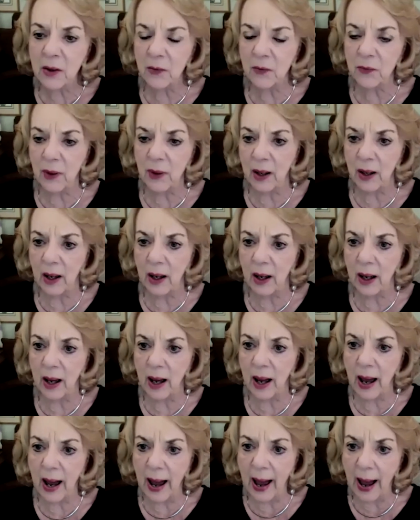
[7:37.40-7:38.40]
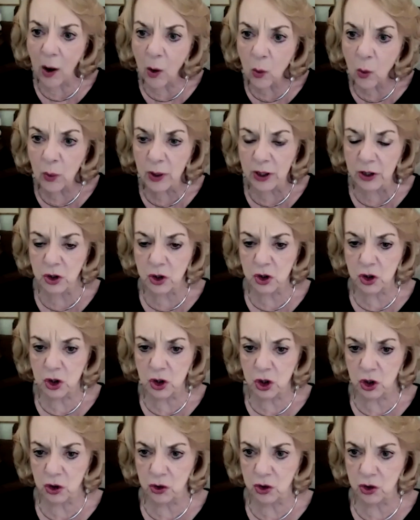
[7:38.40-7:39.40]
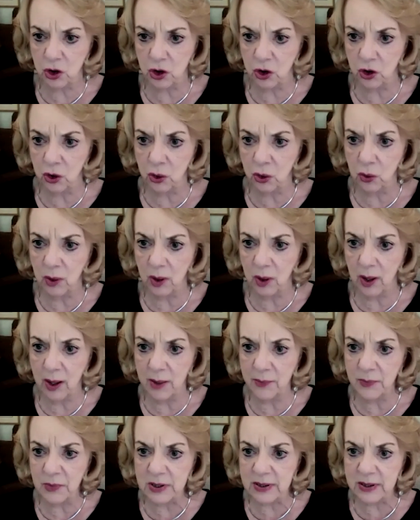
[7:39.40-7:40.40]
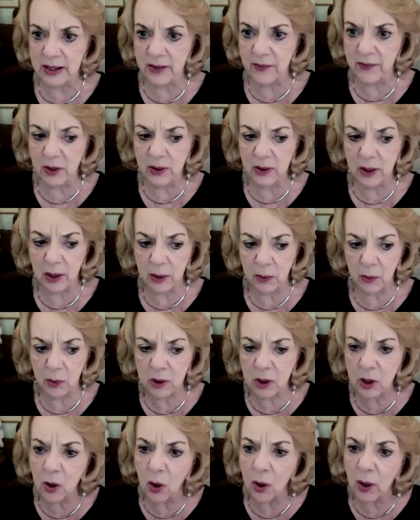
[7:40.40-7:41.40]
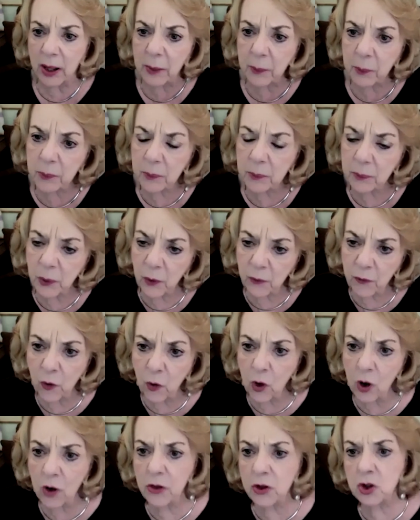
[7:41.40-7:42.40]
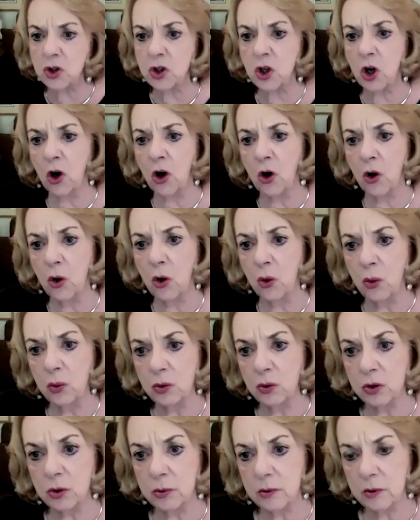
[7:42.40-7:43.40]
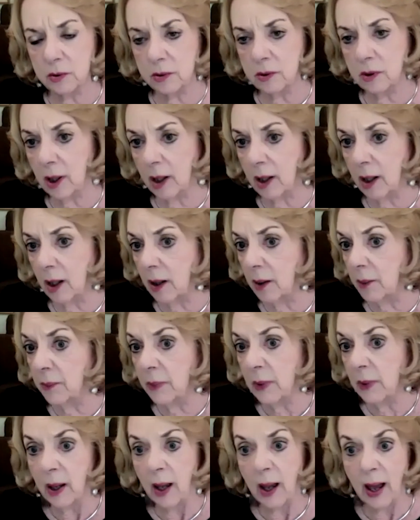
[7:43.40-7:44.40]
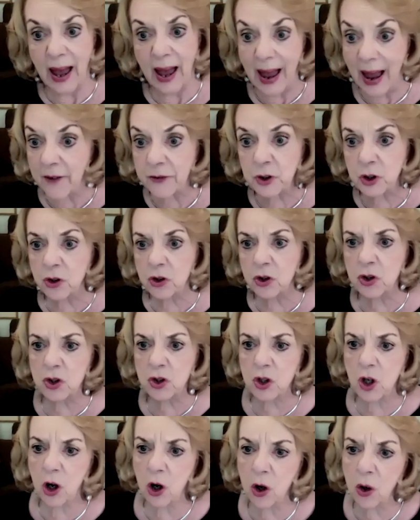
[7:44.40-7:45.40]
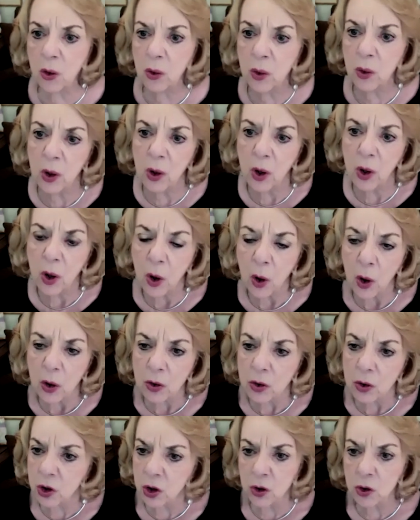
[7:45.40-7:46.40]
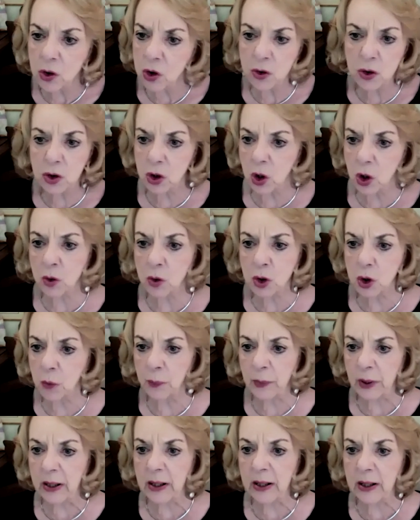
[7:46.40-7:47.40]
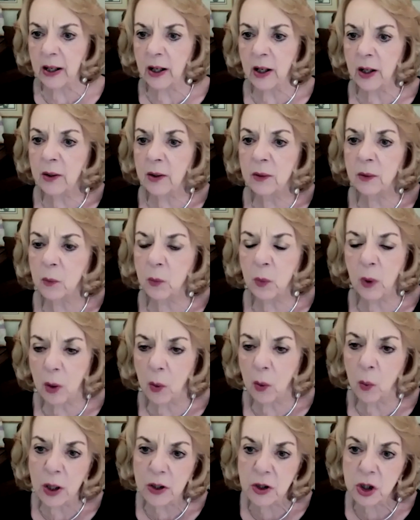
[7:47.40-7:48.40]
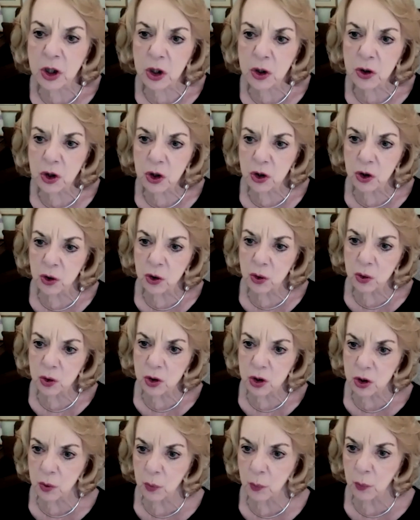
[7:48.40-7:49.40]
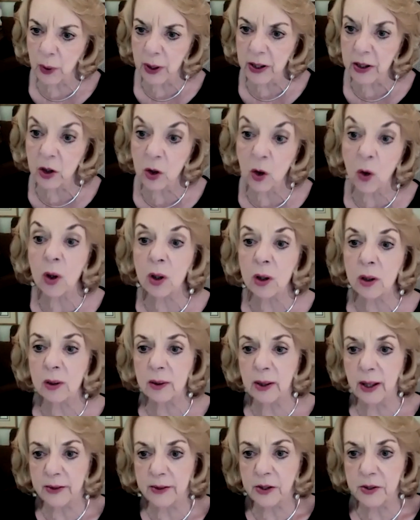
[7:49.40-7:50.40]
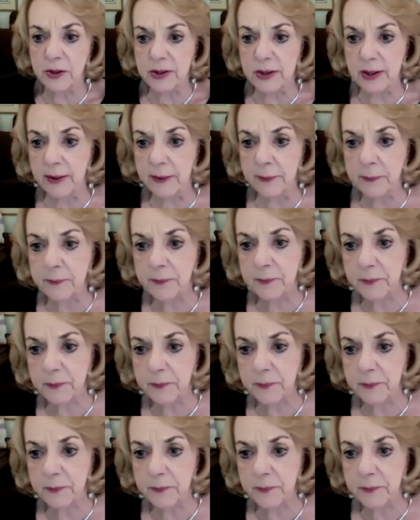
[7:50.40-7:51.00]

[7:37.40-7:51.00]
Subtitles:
of outreach do you do, Stephen? Like before the show, after the show? Do you use social media? What do you do to bring your collectors in?